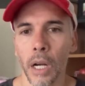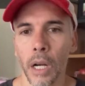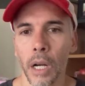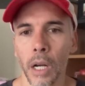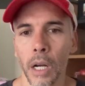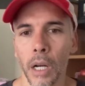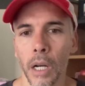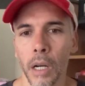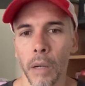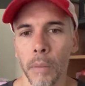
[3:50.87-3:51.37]

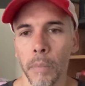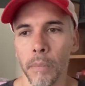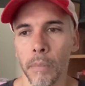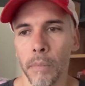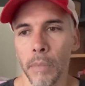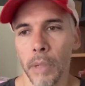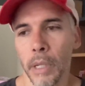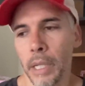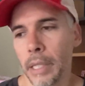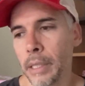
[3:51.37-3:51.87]

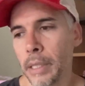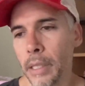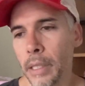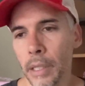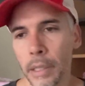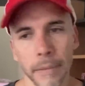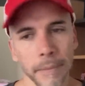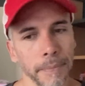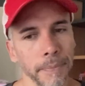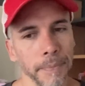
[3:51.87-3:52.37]
Um, and you
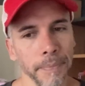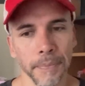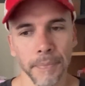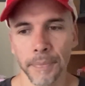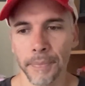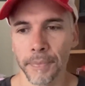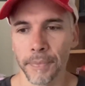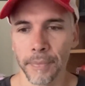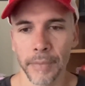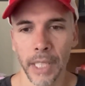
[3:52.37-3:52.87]
know,
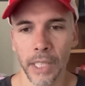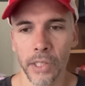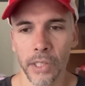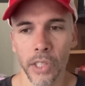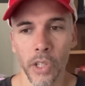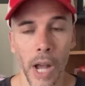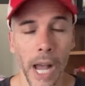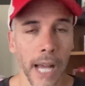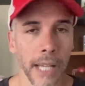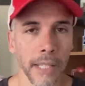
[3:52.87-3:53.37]
he
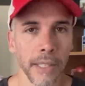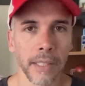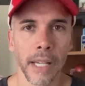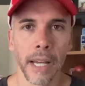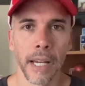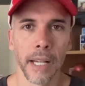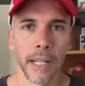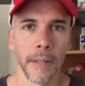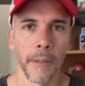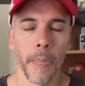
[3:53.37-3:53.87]
still has
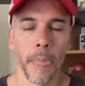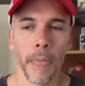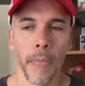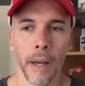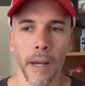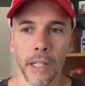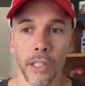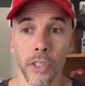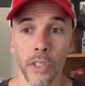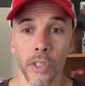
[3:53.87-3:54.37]
that.
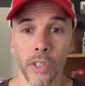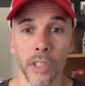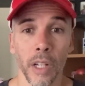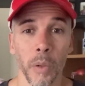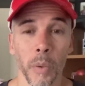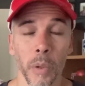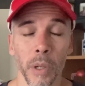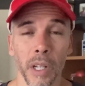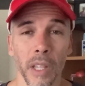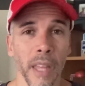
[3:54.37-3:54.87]
Uh, he's just got
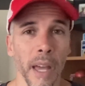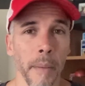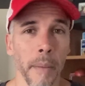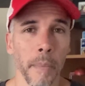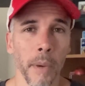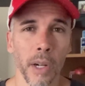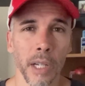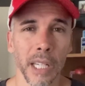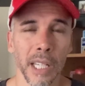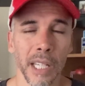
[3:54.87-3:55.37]
to work on that
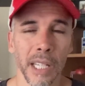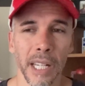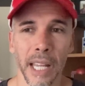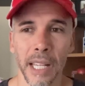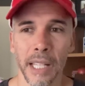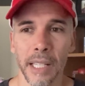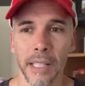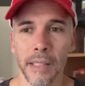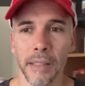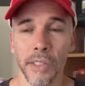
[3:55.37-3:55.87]
marking
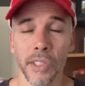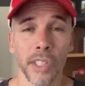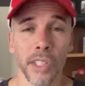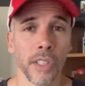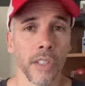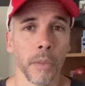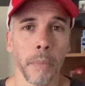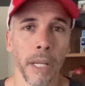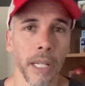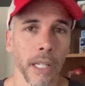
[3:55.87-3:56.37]
and
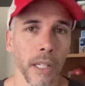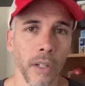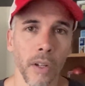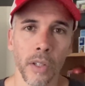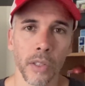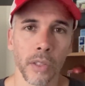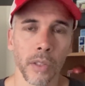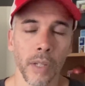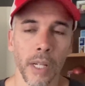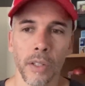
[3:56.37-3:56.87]
decision making
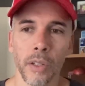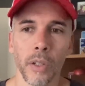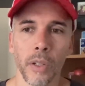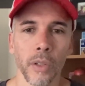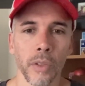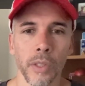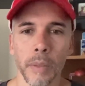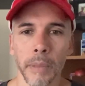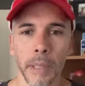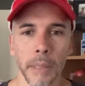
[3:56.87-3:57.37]
also. I don't know.
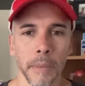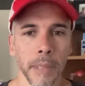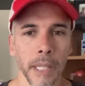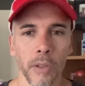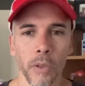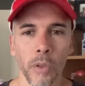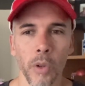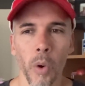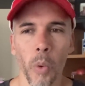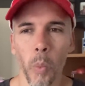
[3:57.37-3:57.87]
Sometimes I
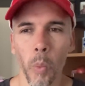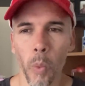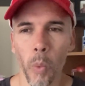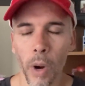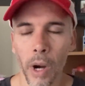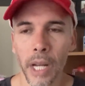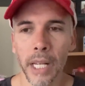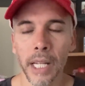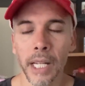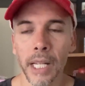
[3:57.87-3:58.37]
don't know
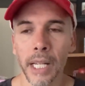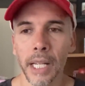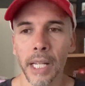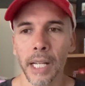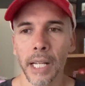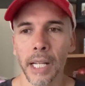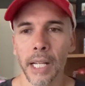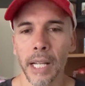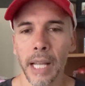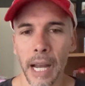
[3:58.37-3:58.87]
what
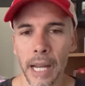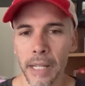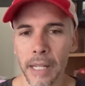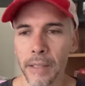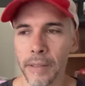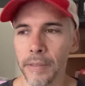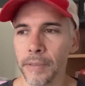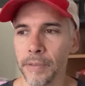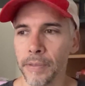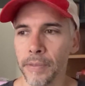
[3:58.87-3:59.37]
kind
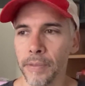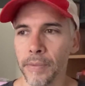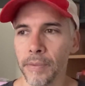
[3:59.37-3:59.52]
of